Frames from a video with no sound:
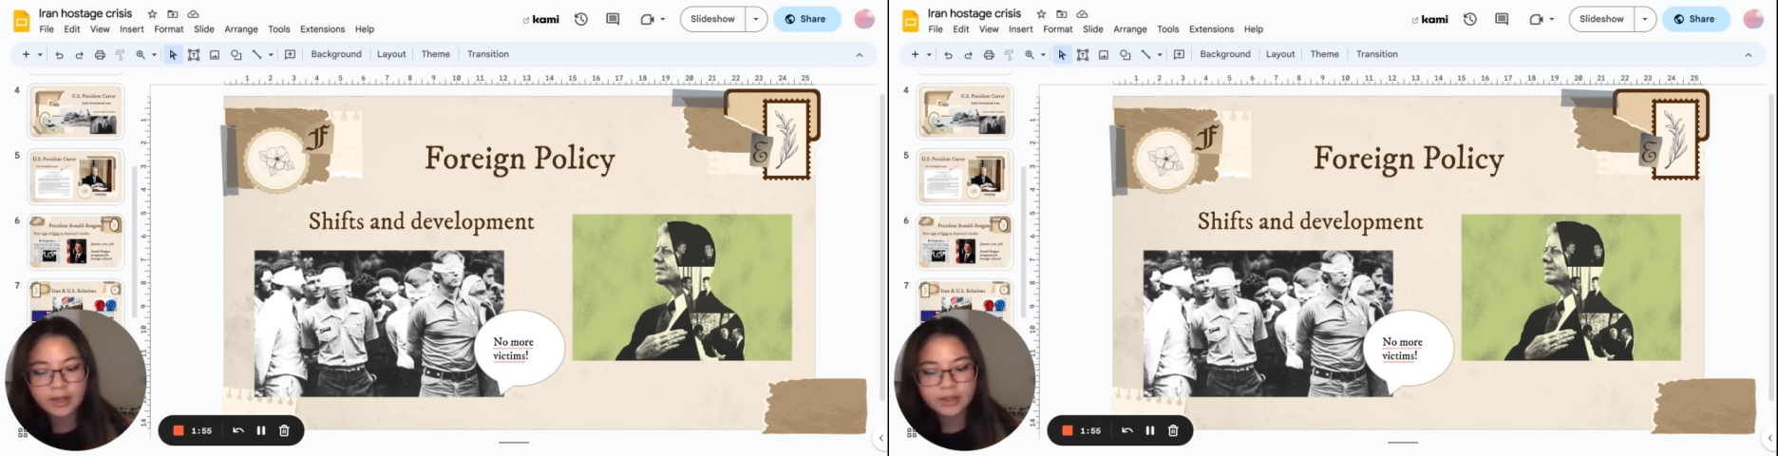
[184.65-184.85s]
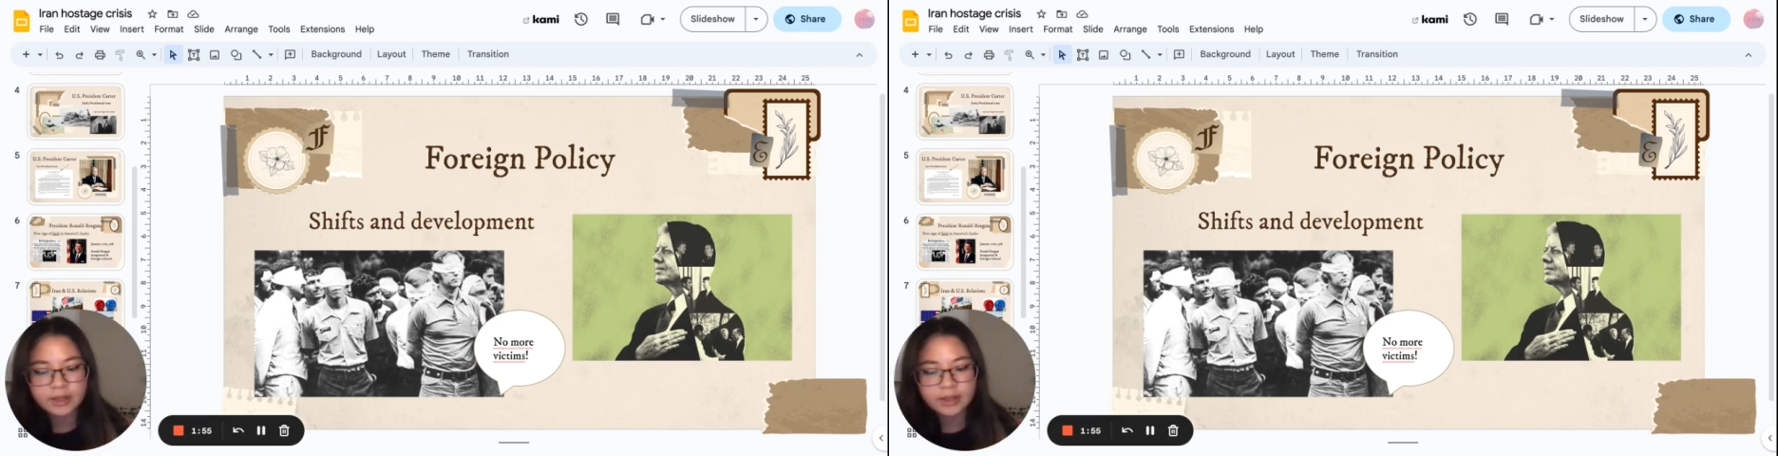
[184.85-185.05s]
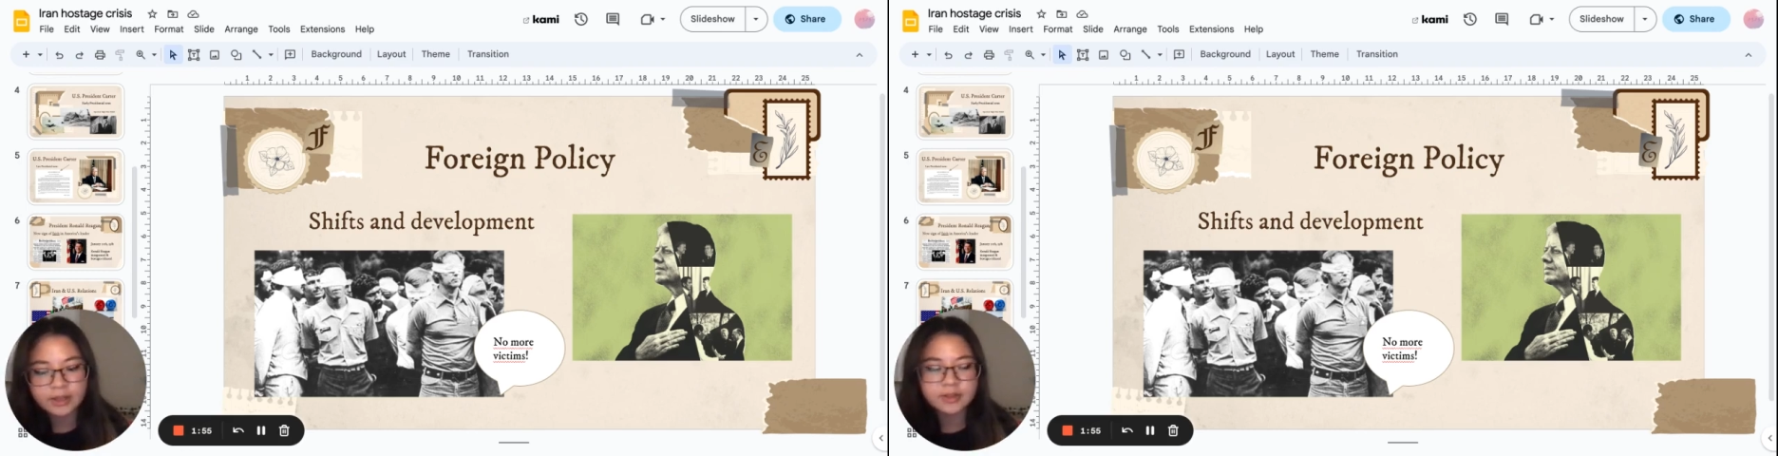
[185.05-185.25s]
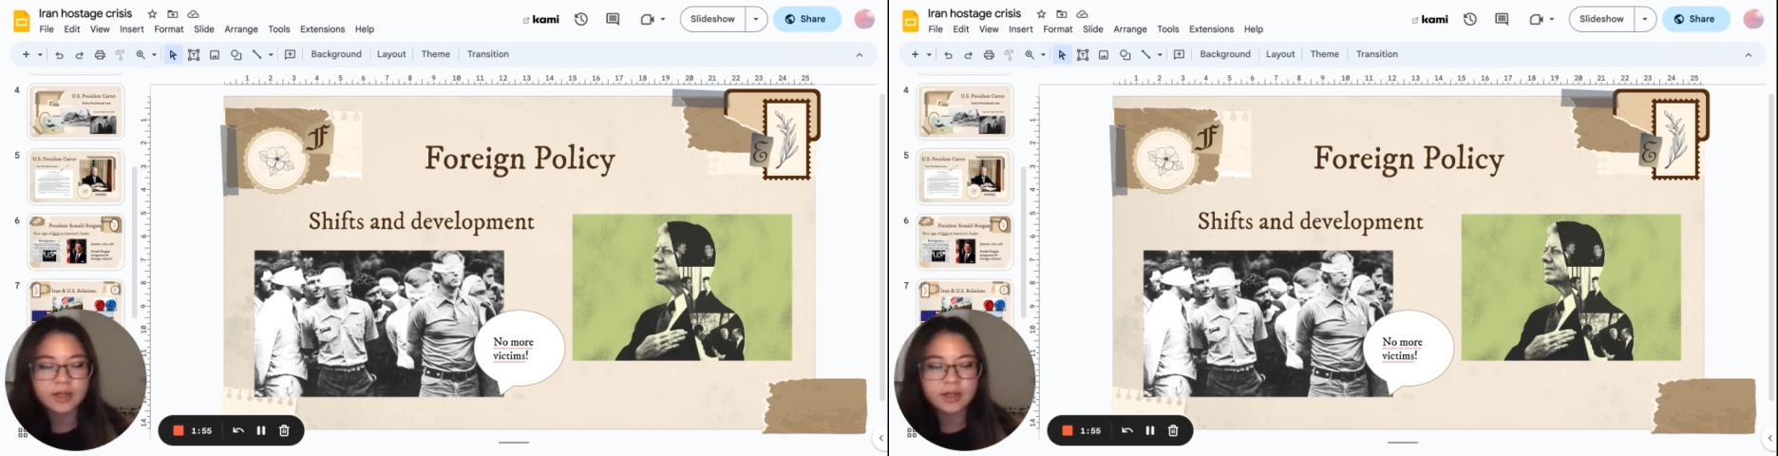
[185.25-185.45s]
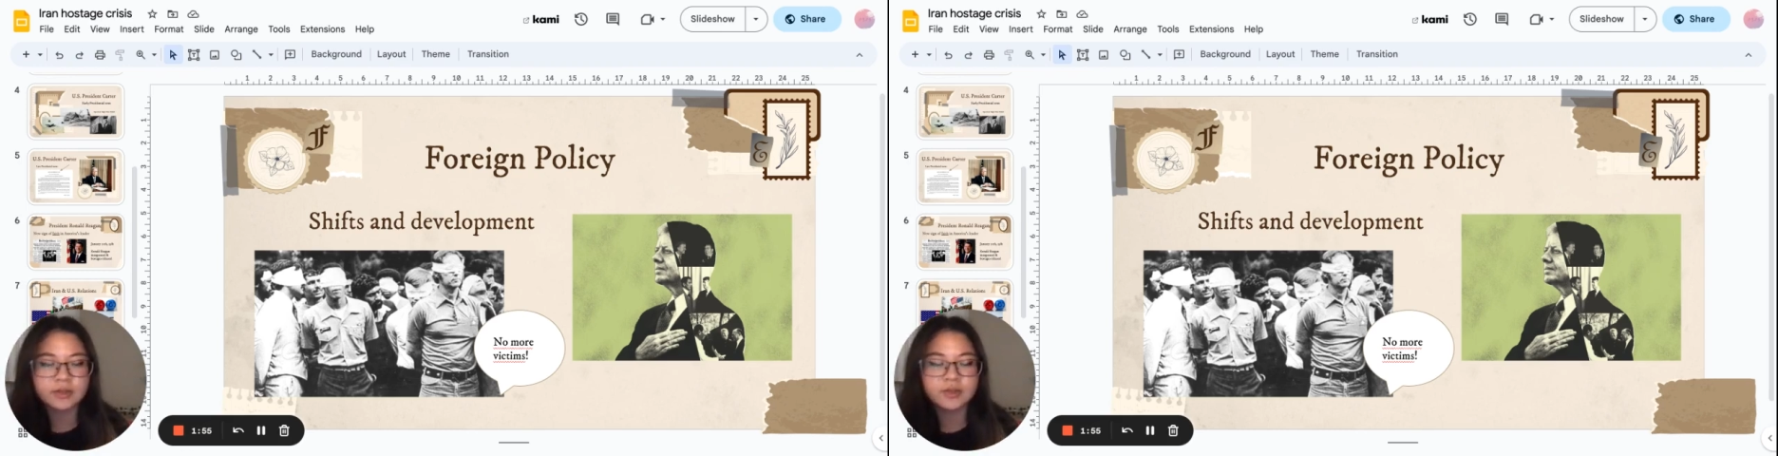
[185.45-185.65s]
and he
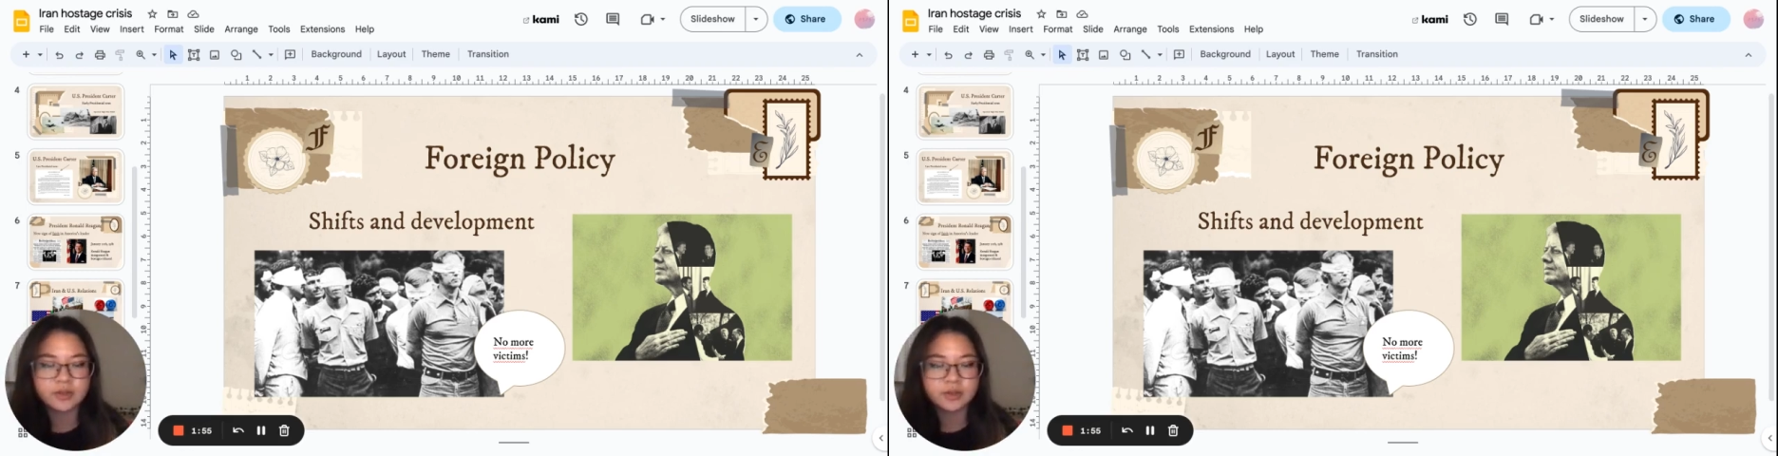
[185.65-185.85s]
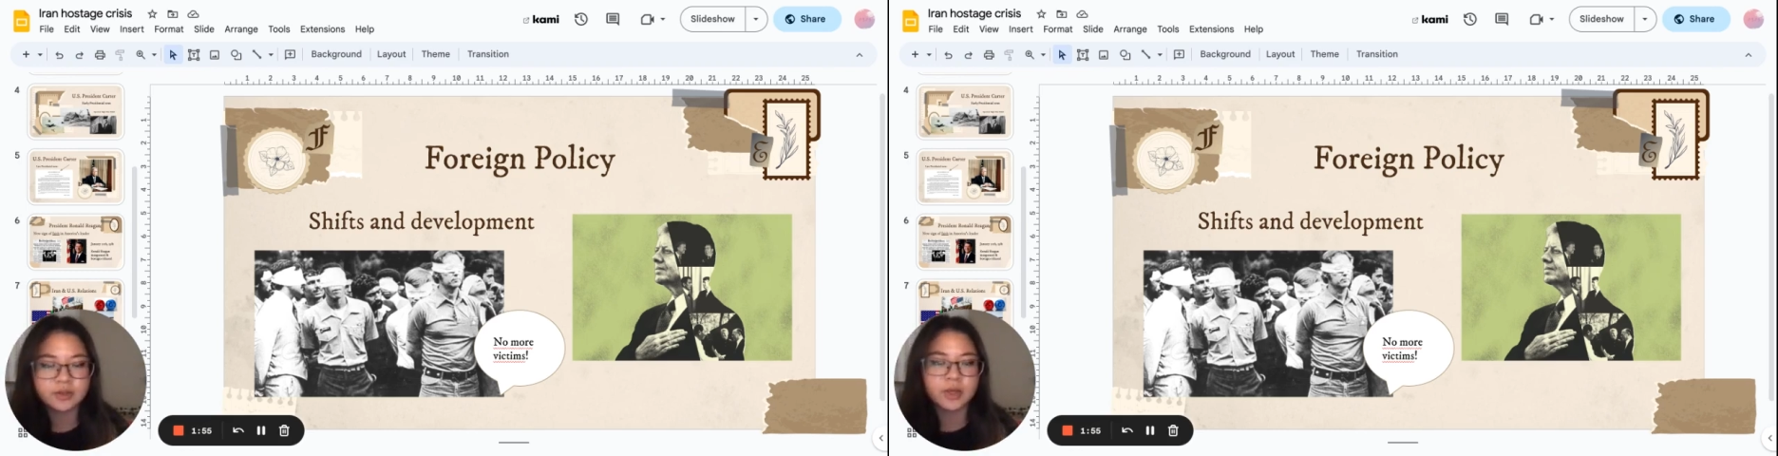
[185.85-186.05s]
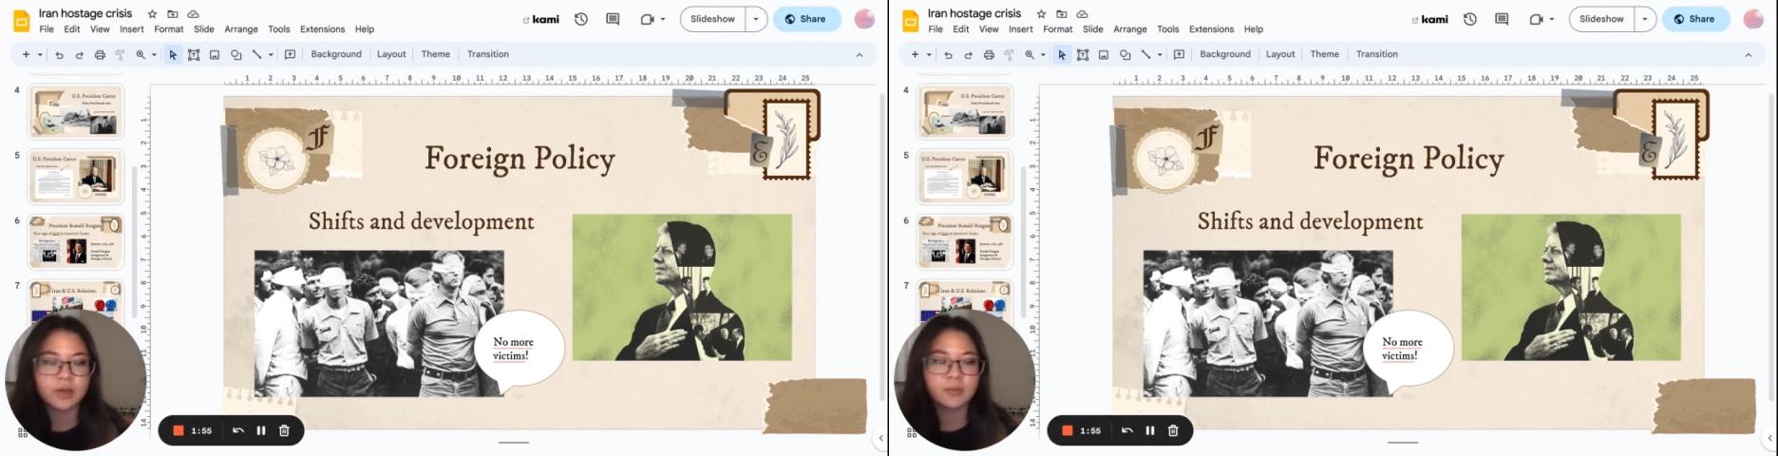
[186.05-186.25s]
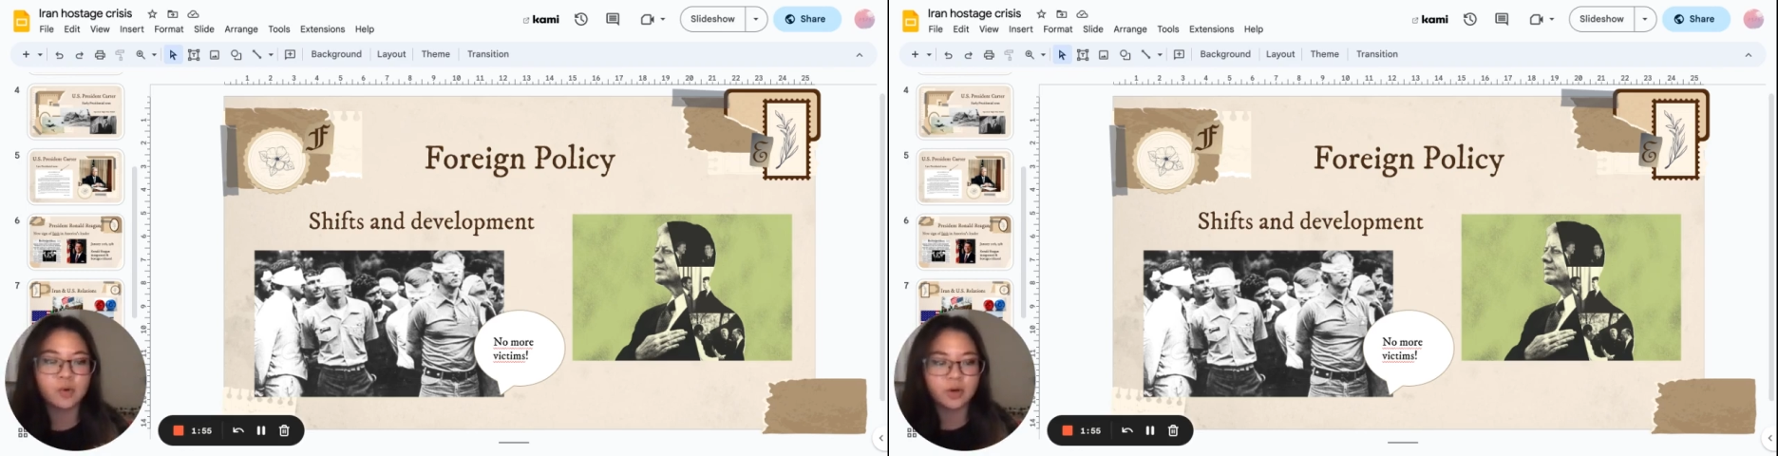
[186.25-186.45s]
decided to stimulate